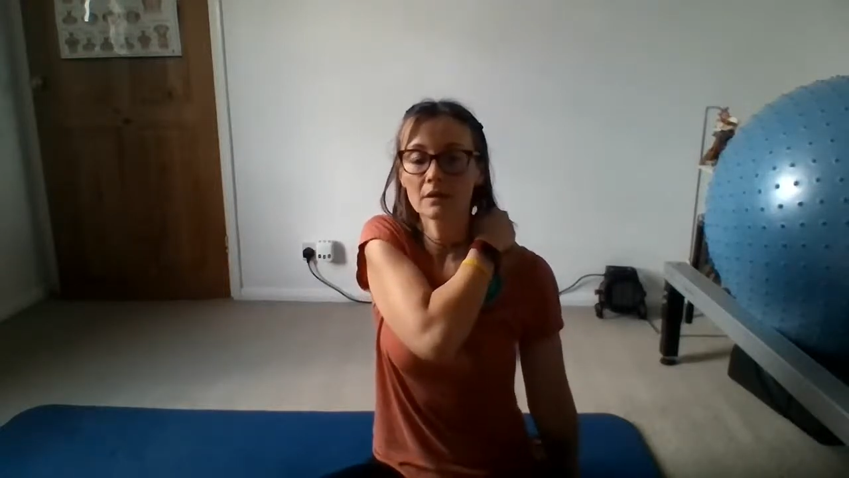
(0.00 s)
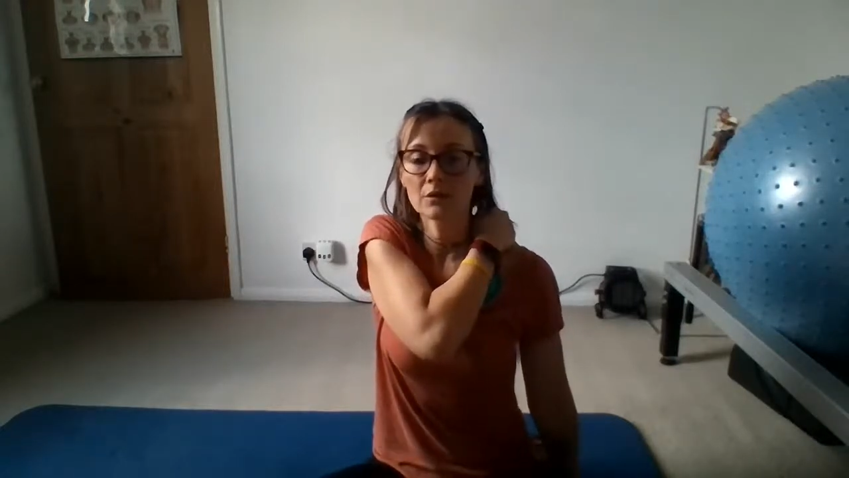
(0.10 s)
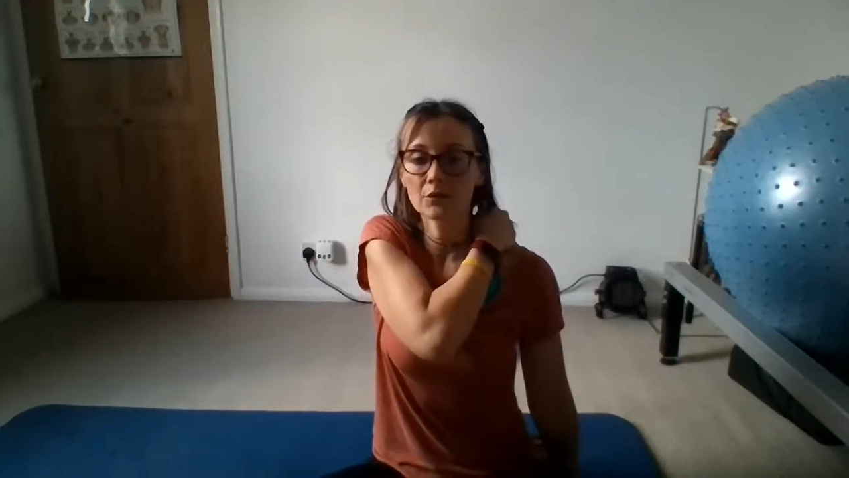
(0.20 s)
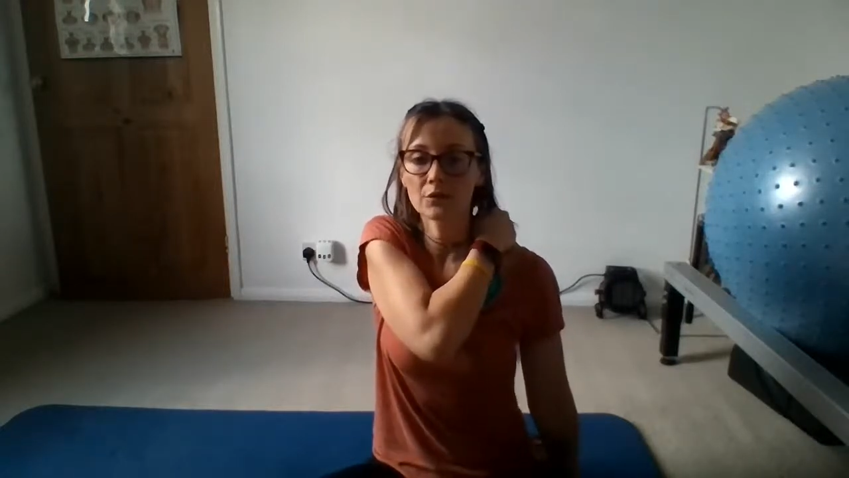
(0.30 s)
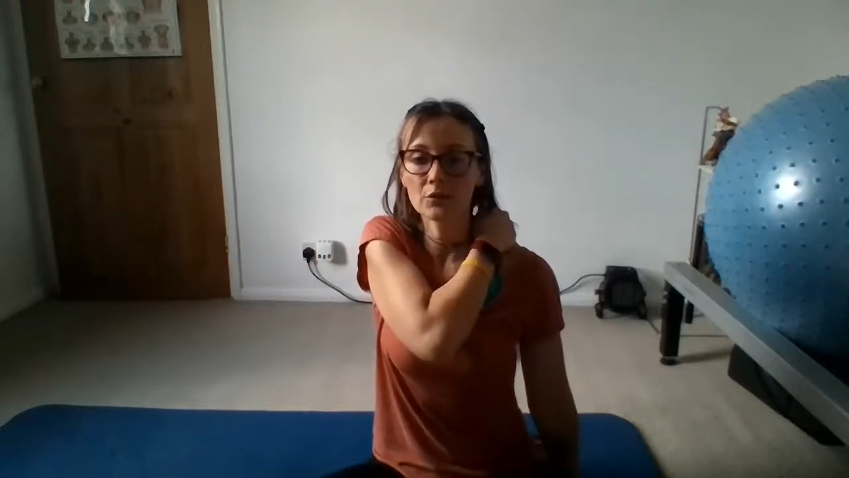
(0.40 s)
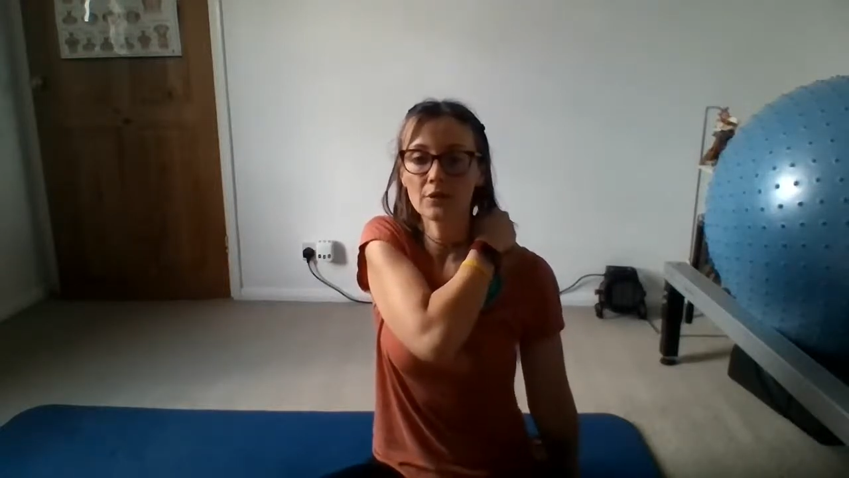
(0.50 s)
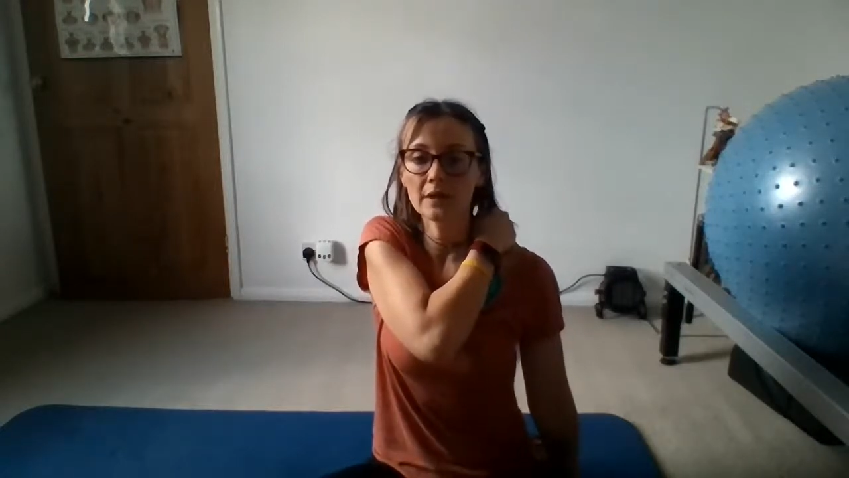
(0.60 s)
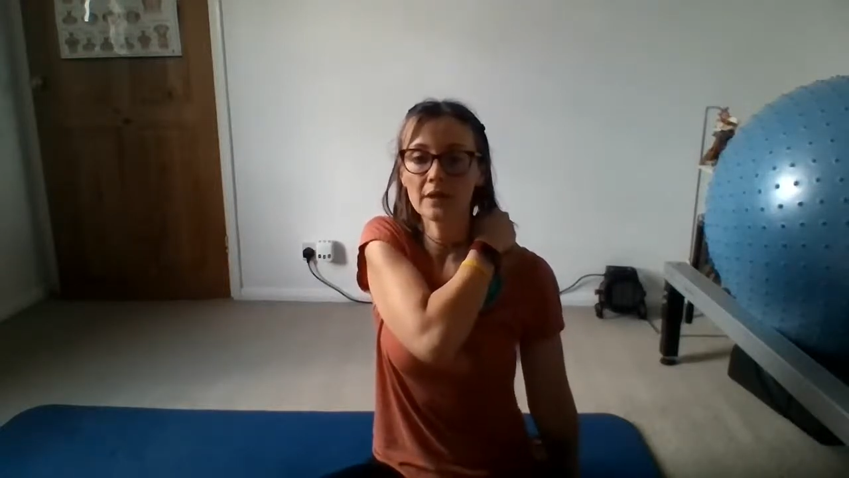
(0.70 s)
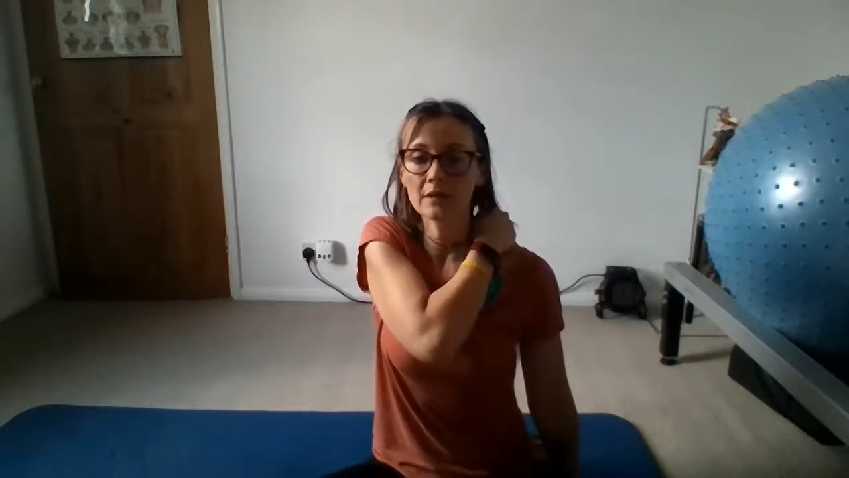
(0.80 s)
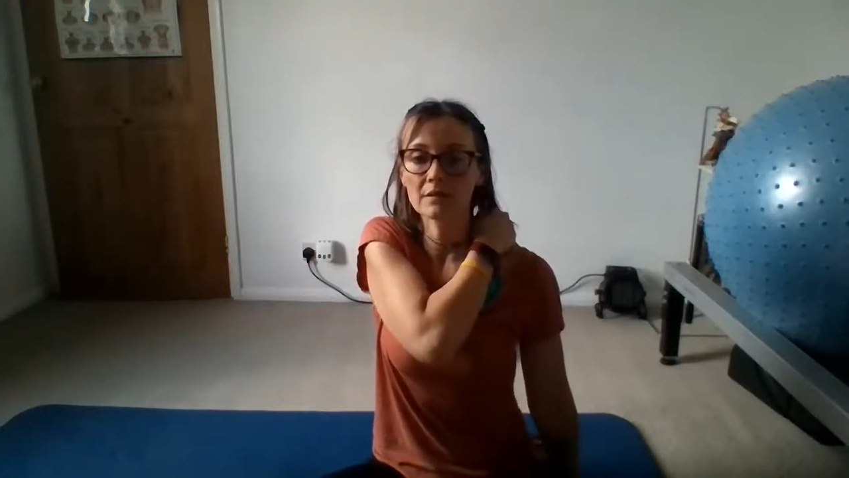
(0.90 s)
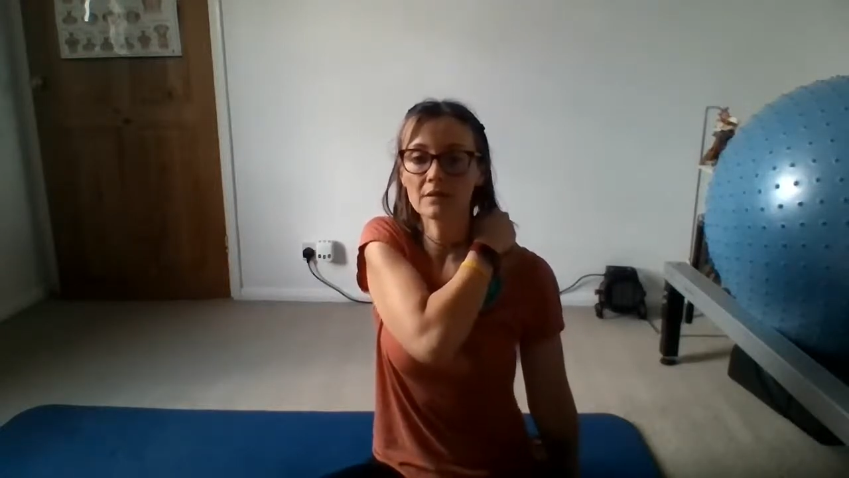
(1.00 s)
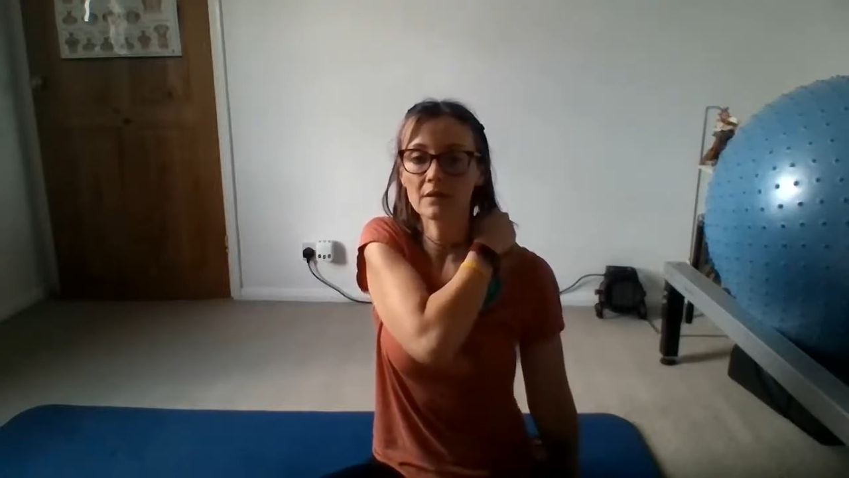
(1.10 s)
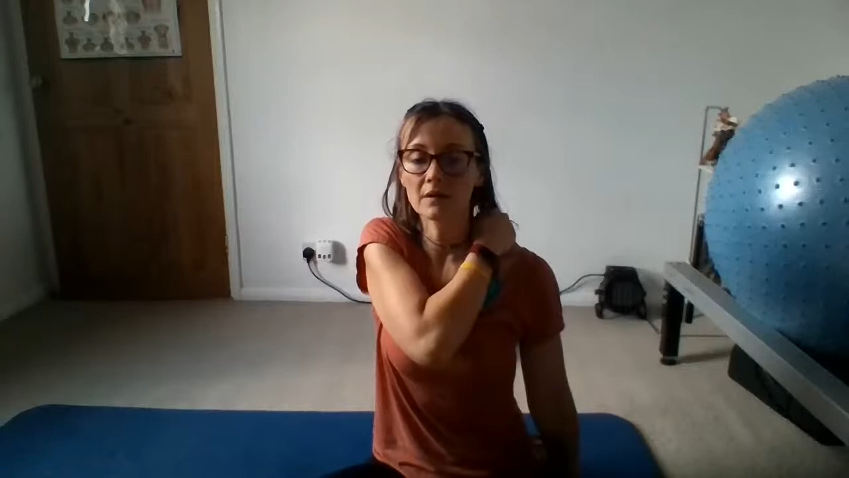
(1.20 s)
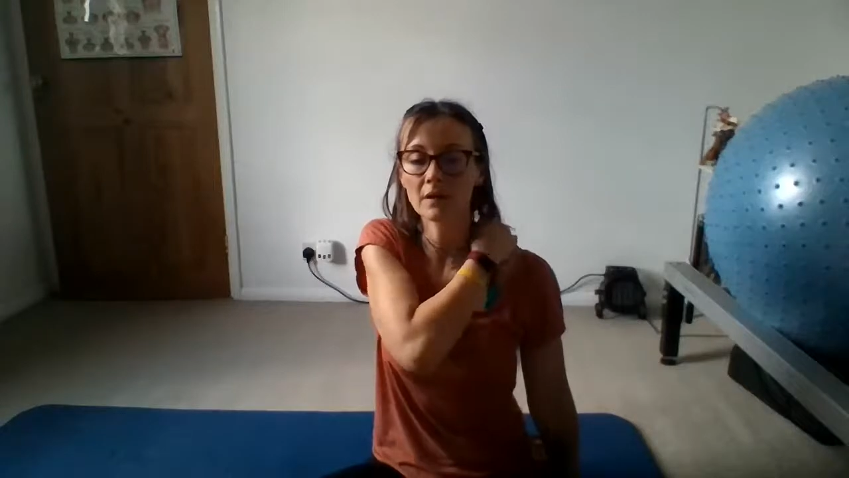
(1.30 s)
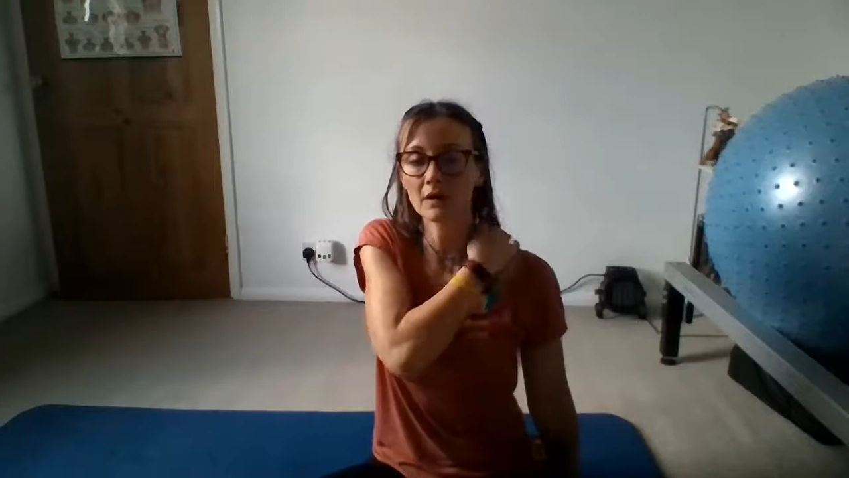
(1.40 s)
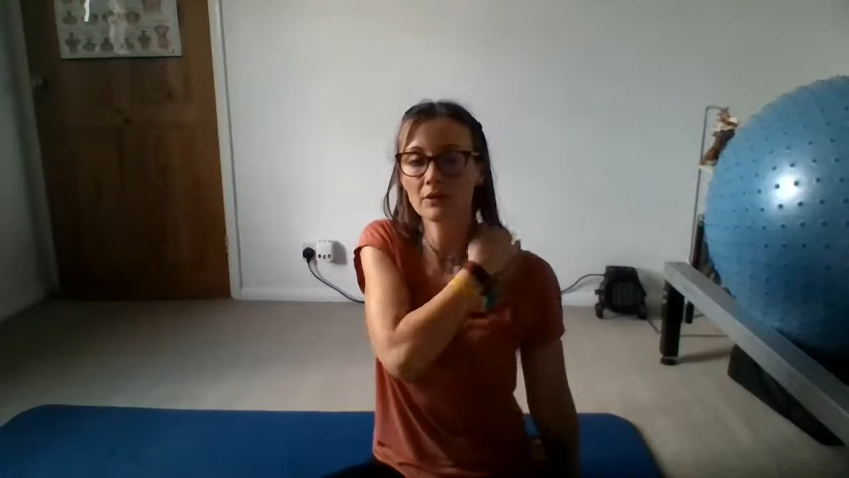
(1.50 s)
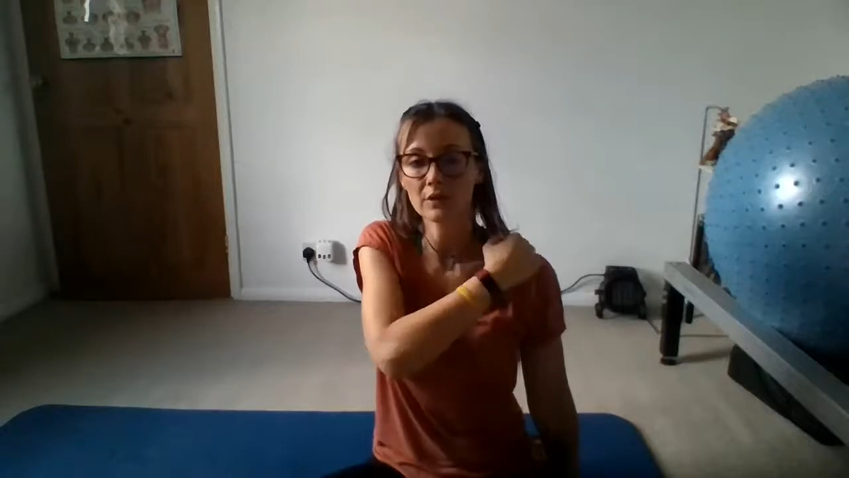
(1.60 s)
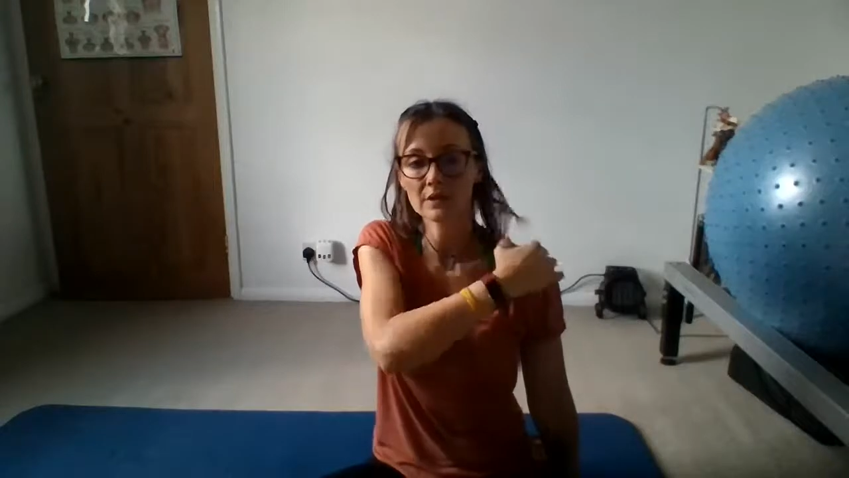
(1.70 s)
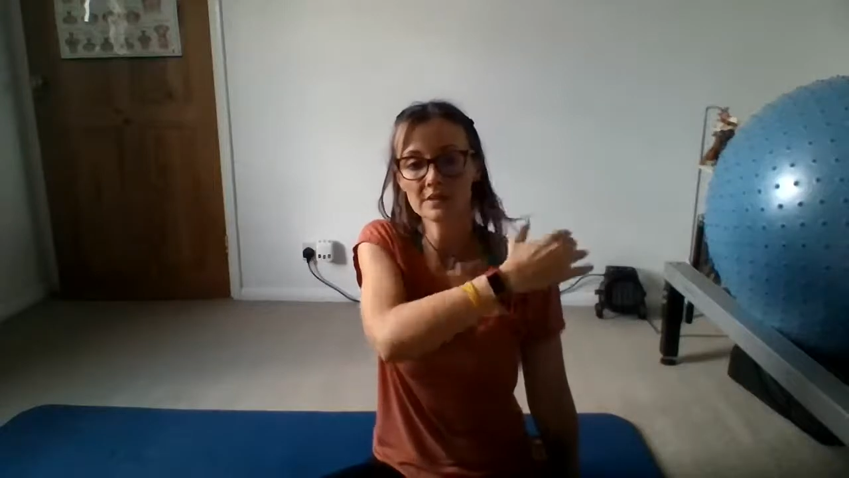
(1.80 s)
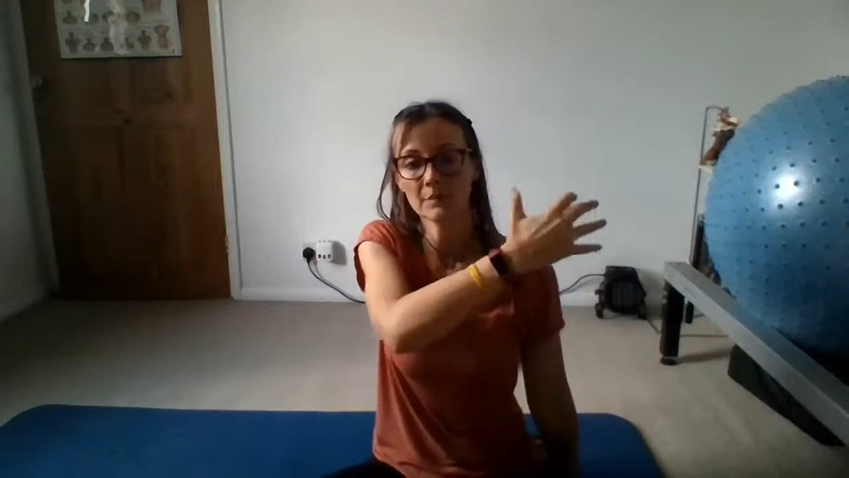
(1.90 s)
Squeeze and release.